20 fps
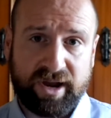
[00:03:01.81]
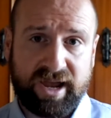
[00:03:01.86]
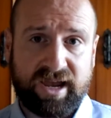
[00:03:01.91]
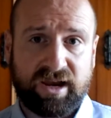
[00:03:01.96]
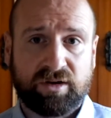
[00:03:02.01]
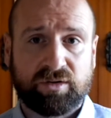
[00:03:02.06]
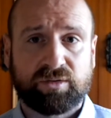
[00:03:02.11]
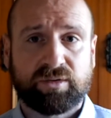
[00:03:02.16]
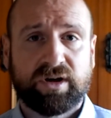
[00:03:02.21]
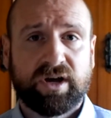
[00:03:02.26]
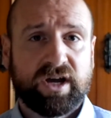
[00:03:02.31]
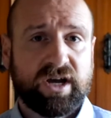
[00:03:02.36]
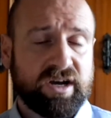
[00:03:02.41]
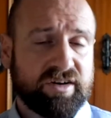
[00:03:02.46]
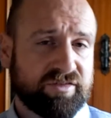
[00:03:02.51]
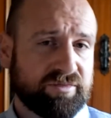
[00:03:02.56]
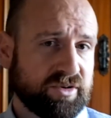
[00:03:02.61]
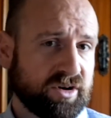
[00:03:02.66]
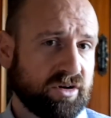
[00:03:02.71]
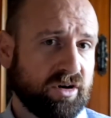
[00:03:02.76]
angle,
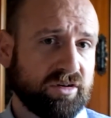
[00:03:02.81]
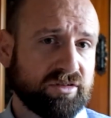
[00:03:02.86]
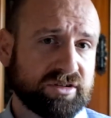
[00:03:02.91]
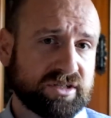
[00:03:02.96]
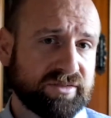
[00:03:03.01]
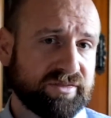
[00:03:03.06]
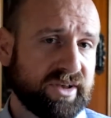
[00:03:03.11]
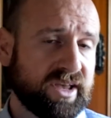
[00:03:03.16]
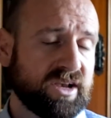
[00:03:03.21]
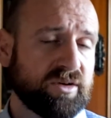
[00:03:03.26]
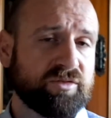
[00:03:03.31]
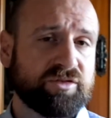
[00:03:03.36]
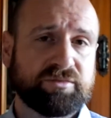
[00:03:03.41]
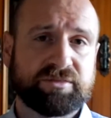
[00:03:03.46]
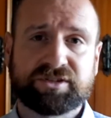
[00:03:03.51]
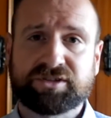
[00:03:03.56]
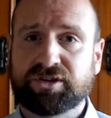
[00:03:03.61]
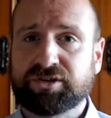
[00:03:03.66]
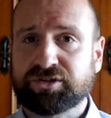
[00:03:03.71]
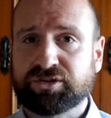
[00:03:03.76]
from a cognitive angle, from
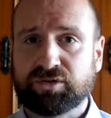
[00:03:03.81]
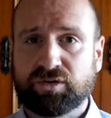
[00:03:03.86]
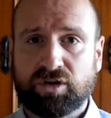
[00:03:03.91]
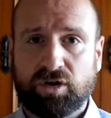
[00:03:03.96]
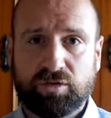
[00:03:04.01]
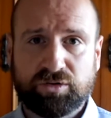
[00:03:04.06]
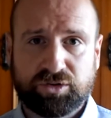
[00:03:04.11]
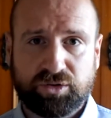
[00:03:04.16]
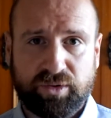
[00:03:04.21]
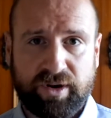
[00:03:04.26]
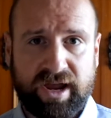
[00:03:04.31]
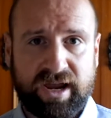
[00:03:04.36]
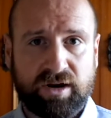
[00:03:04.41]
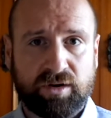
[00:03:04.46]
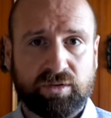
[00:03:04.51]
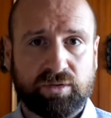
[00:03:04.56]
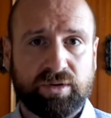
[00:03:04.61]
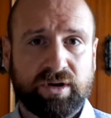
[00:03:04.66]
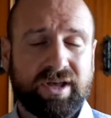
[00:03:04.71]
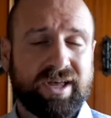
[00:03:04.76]
a socio-cultural
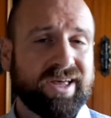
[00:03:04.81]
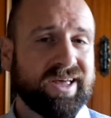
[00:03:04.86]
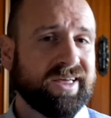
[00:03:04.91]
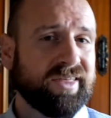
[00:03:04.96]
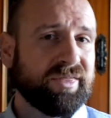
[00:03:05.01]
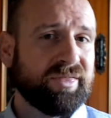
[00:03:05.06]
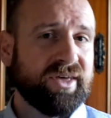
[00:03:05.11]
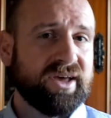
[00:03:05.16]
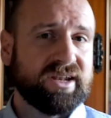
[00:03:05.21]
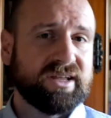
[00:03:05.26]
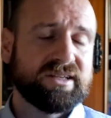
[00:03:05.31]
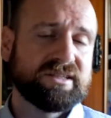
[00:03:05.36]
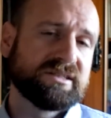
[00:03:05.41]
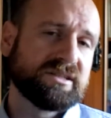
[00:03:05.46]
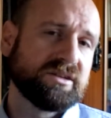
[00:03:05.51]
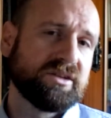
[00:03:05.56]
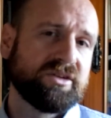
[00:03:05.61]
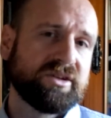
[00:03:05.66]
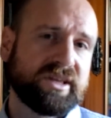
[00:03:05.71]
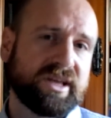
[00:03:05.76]
angle. That
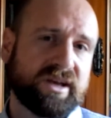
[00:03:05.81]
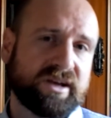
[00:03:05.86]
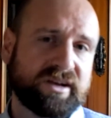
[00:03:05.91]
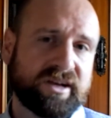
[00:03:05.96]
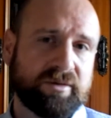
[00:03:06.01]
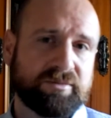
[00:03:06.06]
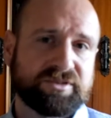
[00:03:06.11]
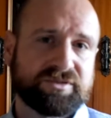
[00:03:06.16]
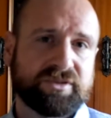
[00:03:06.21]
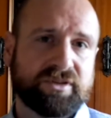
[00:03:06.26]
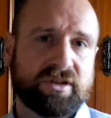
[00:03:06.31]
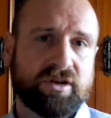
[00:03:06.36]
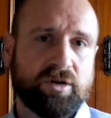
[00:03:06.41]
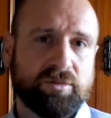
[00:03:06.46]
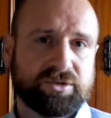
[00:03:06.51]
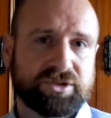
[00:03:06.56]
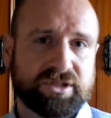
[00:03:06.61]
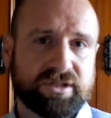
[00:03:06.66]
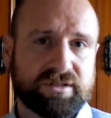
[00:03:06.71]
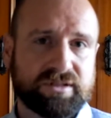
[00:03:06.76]
hits learning outcomes for the
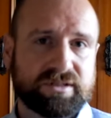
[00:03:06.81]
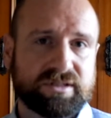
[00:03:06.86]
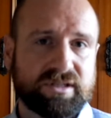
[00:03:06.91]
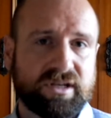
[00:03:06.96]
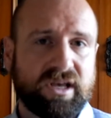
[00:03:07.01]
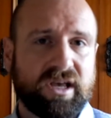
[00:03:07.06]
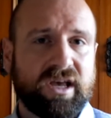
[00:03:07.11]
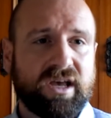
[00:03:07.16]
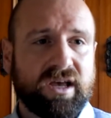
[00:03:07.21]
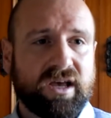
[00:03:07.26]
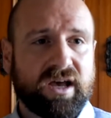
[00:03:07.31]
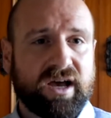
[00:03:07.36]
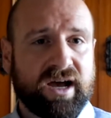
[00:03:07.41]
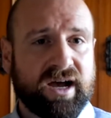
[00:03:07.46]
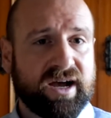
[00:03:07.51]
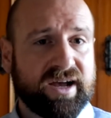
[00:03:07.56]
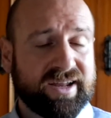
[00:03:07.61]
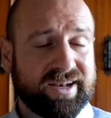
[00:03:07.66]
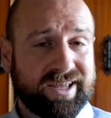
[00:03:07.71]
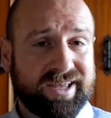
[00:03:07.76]
options.
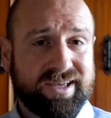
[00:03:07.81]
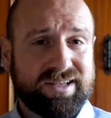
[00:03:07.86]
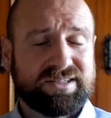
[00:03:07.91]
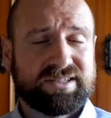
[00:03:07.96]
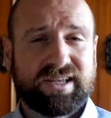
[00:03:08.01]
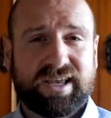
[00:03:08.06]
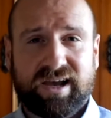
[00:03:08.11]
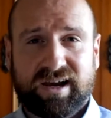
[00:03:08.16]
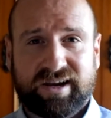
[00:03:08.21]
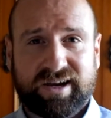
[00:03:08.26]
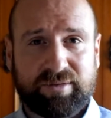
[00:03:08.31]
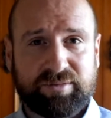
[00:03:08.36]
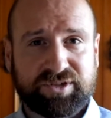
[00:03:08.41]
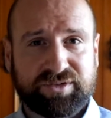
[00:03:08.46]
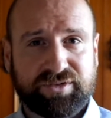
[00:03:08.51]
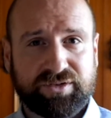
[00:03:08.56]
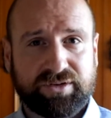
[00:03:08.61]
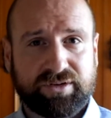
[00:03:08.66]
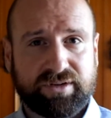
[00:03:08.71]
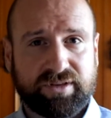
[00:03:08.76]
It hits the outcomes
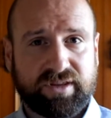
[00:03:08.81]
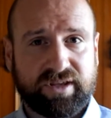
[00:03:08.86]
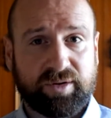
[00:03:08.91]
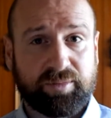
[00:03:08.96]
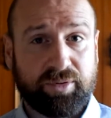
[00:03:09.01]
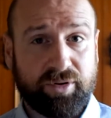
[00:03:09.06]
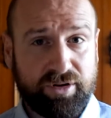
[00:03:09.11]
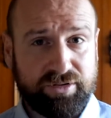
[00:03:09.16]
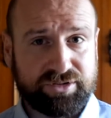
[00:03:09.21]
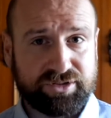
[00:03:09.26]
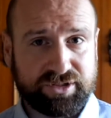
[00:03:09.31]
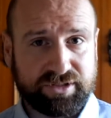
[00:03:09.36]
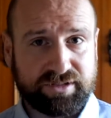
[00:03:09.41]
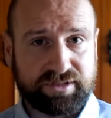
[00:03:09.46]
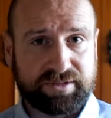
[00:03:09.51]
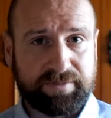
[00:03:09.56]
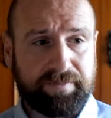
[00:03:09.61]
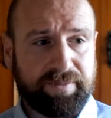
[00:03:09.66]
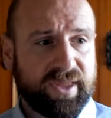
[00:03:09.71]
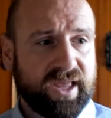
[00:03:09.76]
for the
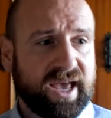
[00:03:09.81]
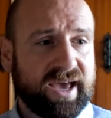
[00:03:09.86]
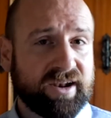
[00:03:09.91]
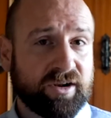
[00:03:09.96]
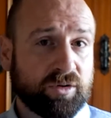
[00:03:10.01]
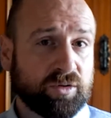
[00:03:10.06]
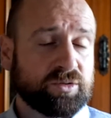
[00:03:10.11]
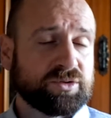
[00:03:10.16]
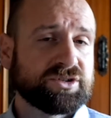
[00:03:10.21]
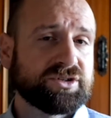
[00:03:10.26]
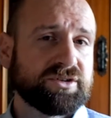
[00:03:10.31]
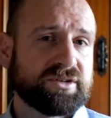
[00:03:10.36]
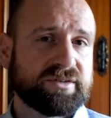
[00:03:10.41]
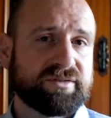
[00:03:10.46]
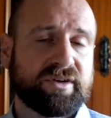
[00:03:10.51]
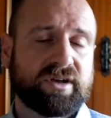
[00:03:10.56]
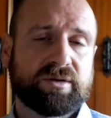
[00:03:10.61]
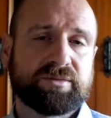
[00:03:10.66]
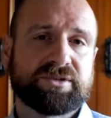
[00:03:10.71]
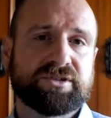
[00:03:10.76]
approaches, and it also
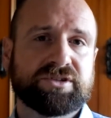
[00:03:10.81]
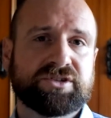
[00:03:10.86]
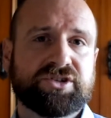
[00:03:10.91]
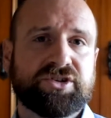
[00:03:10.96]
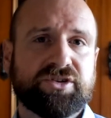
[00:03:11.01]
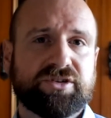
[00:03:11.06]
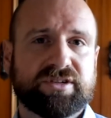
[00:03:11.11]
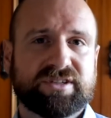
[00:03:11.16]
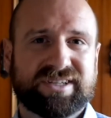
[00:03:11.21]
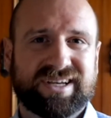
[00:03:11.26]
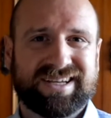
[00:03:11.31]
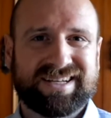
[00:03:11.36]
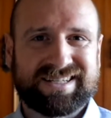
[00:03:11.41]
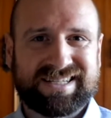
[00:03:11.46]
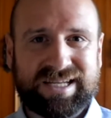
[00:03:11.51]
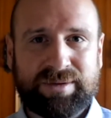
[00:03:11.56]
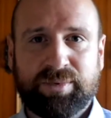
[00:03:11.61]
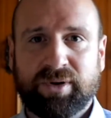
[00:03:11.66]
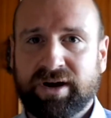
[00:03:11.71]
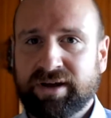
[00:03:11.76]
develops in students a
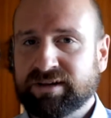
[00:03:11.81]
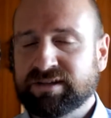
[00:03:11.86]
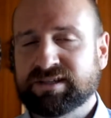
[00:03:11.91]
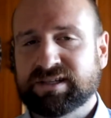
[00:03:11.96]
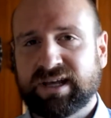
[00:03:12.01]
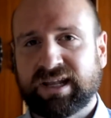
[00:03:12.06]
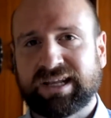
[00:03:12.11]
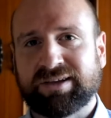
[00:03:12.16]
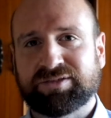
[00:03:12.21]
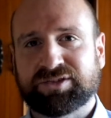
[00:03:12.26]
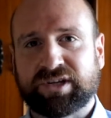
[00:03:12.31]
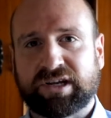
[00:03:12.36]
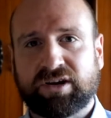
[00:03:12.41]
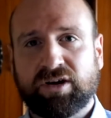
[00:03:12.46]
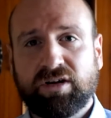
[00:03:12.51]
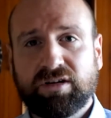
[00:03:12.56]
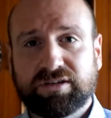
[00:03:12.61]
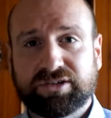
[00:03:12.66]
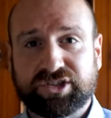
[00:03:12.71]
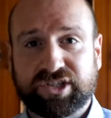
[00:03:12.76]
deeper understanding of
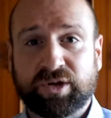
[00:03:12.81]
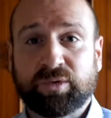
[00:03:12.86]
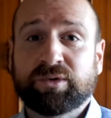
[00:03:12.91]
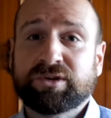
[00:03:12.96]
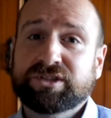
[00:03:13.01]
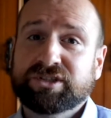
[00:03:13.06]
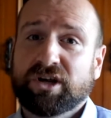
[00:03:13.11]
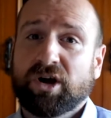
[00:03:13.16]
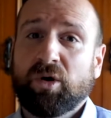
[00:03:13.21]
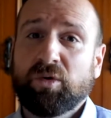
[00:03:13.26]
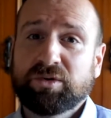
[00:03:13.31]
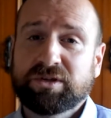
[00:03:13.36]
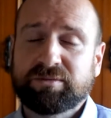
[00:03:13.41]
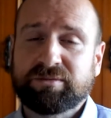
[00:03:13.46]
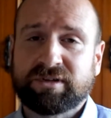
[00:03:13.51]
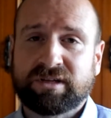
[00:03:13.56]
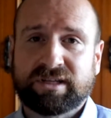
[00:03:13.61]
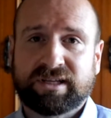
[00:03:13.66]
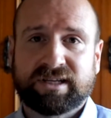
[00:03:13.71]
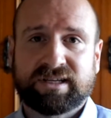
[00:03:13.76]
psychology, which
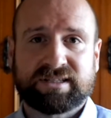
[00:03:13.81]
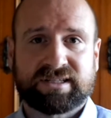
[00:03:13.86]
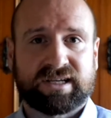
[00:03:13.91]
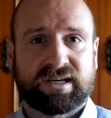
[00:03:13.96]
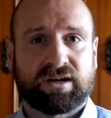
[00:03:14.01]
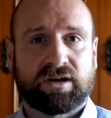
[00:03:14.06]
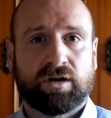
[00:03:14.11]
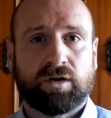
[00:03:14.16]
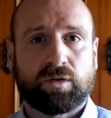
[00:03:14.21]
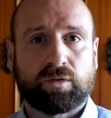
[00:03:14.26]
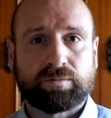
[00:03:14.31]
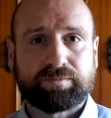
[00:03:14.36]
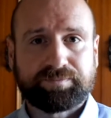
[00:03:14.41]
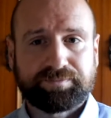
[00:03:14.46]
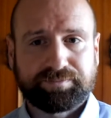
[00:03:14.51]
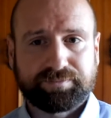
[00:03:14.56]
ultimately is our goal.